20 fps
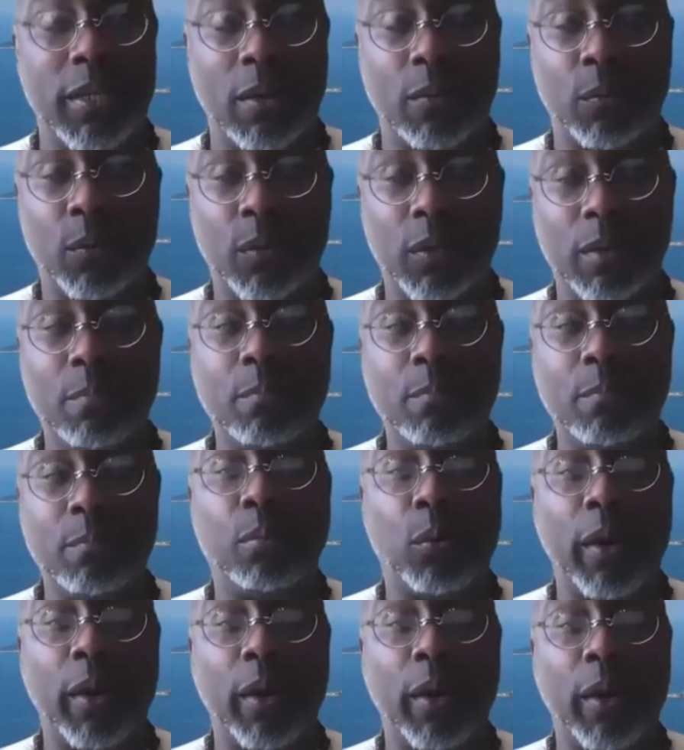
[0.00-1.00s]
that really
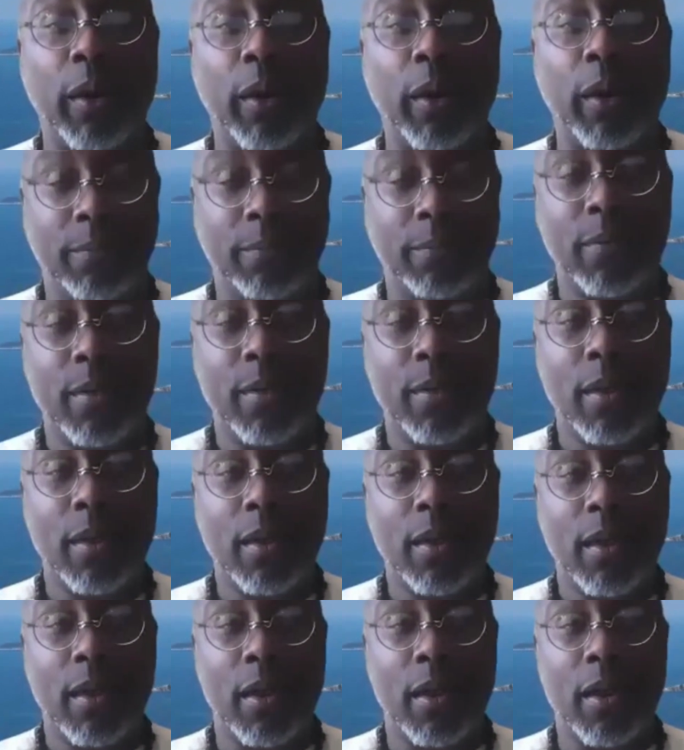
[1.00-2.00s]
break
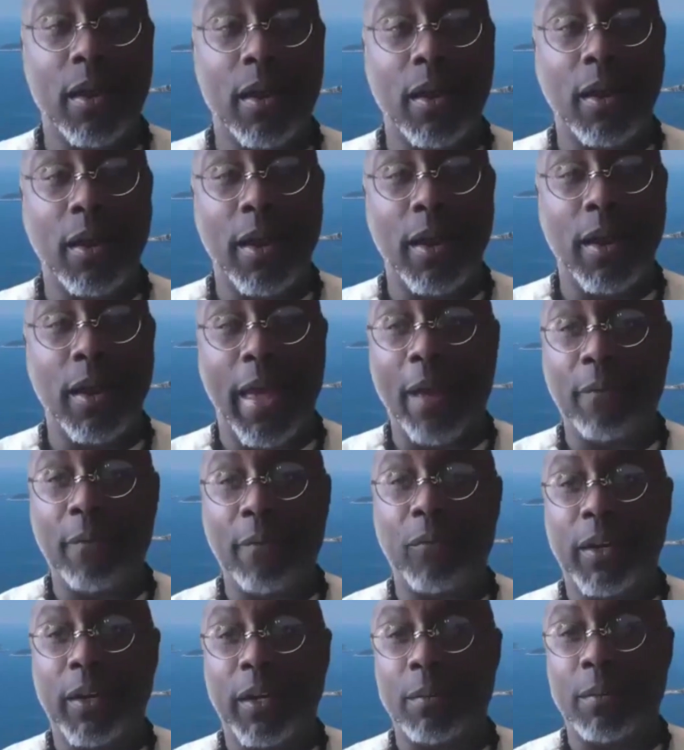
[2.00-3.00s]

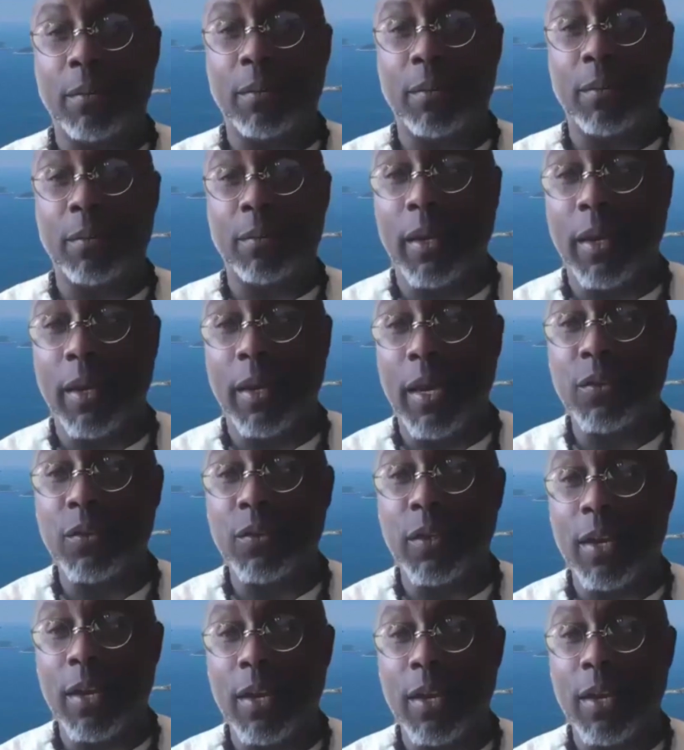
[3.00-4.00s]
African American
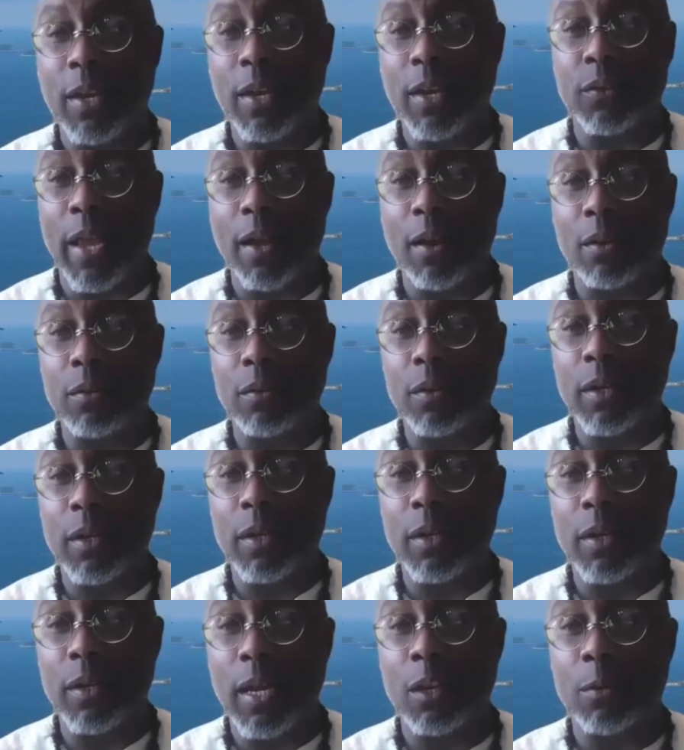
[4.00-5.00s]
educators down
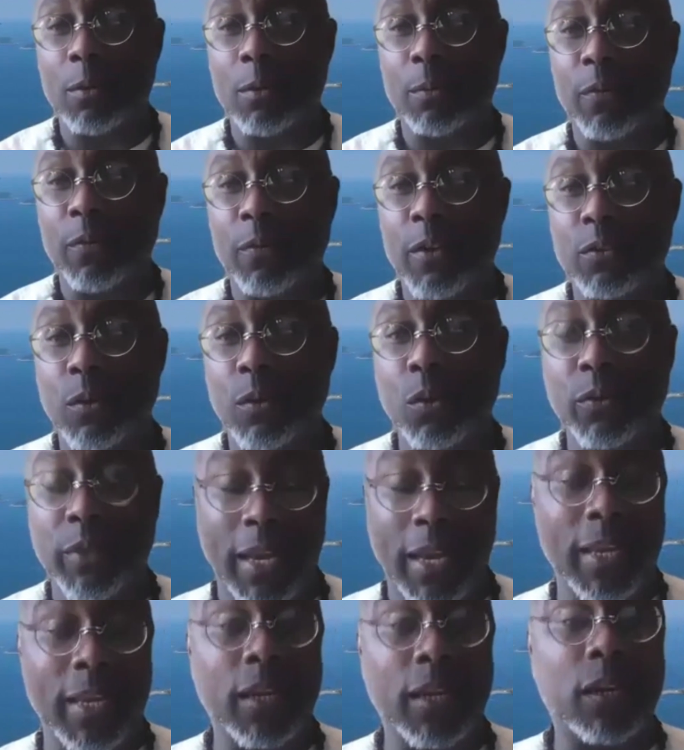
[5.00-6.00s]
in their professional roles.
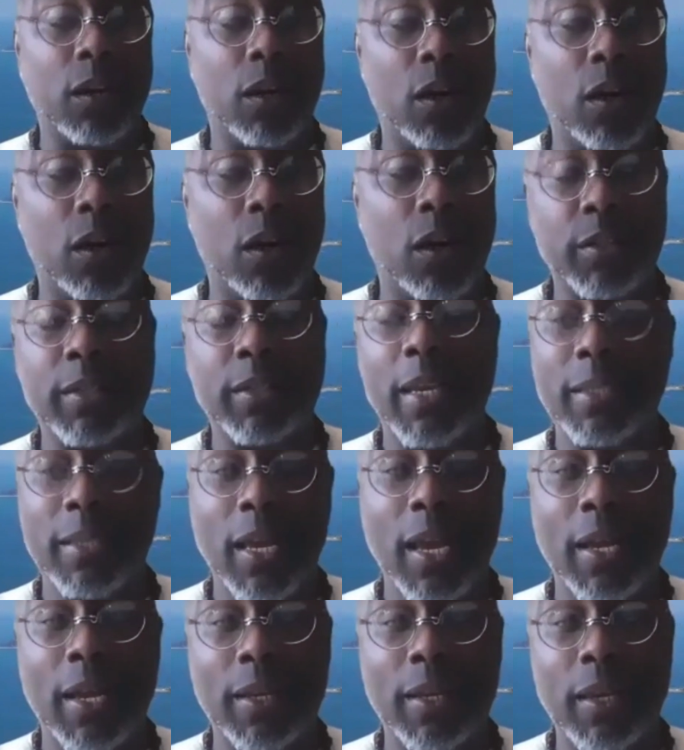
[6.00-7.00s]
And it causes
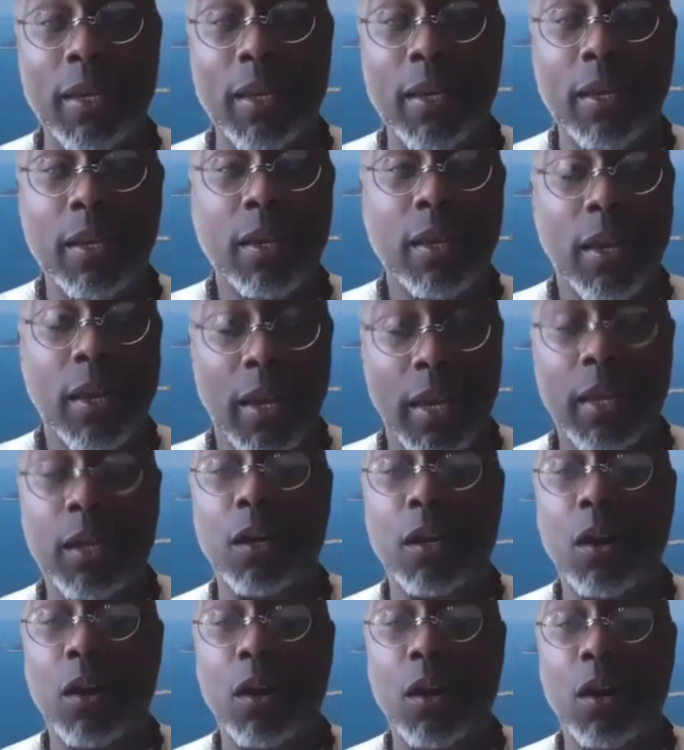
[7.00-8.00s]
anxiety, it
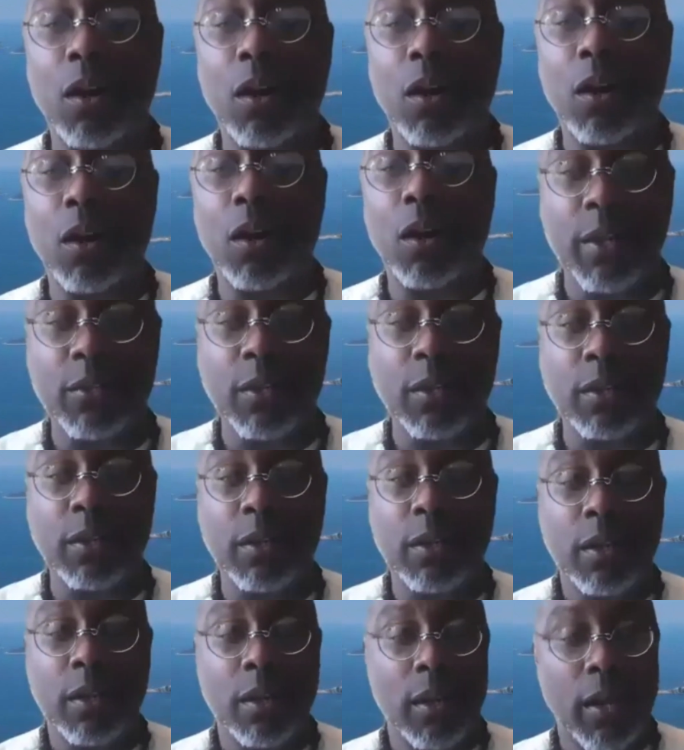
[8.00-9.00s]
causes
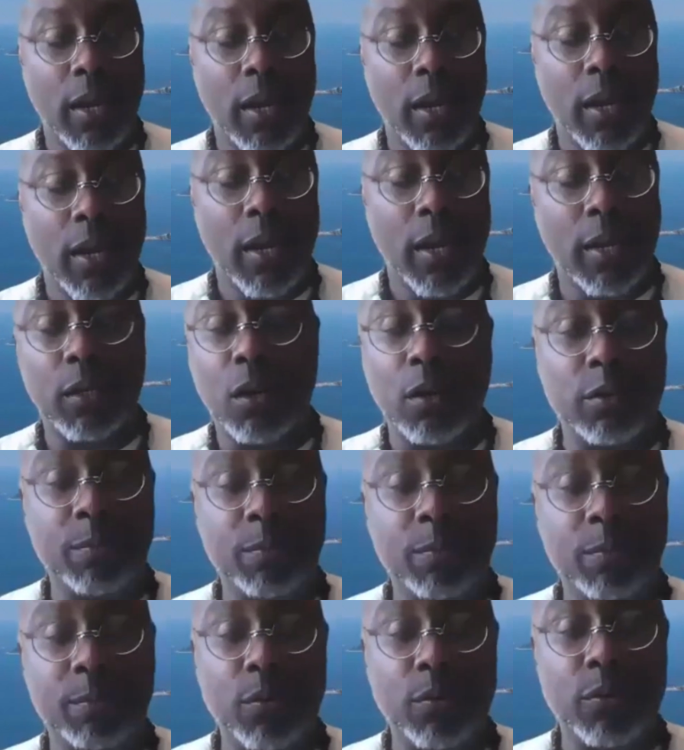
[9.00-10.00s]
depression, and it
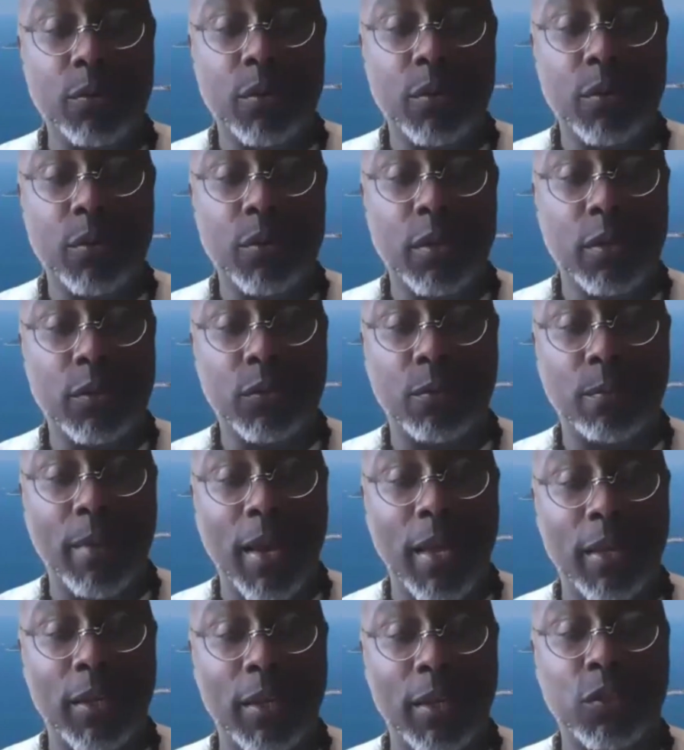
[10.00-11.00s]
causes
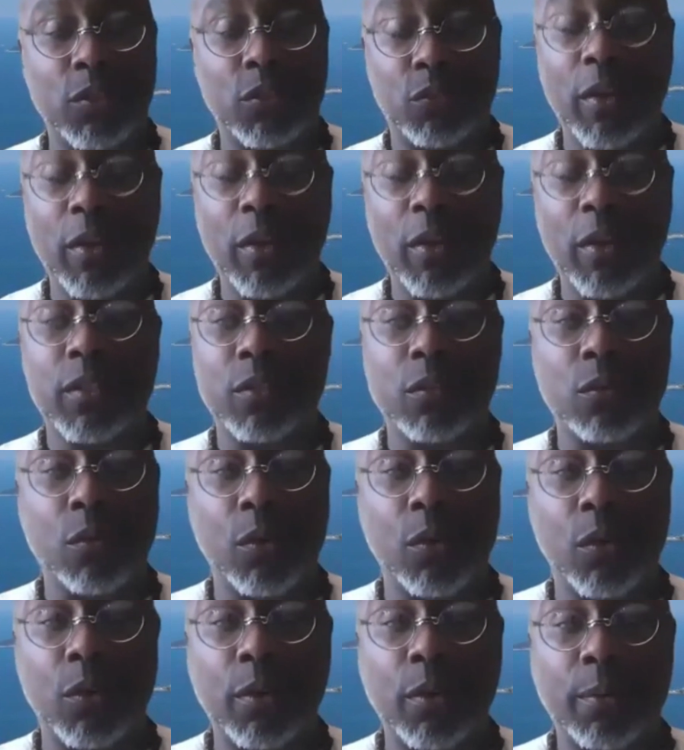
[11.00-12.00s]
post-traumatic stress
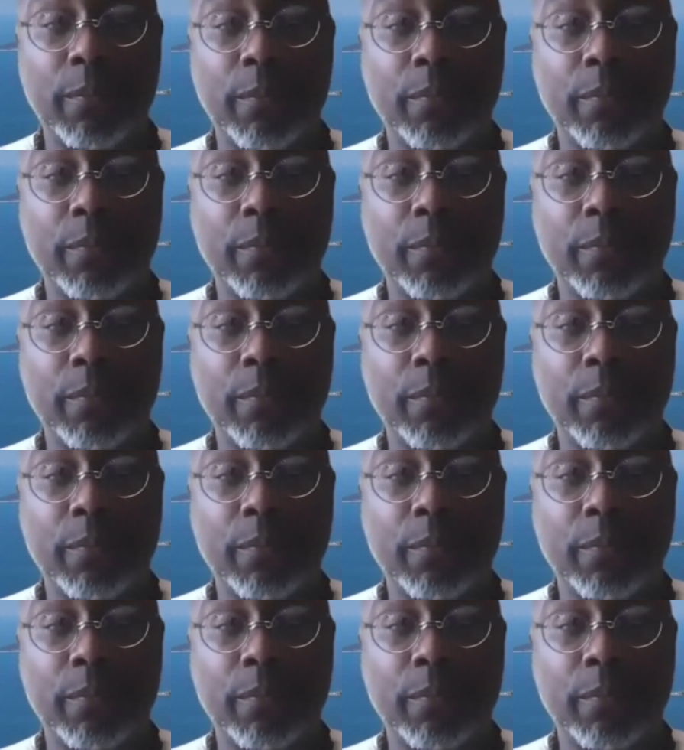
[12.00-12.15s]
disorder.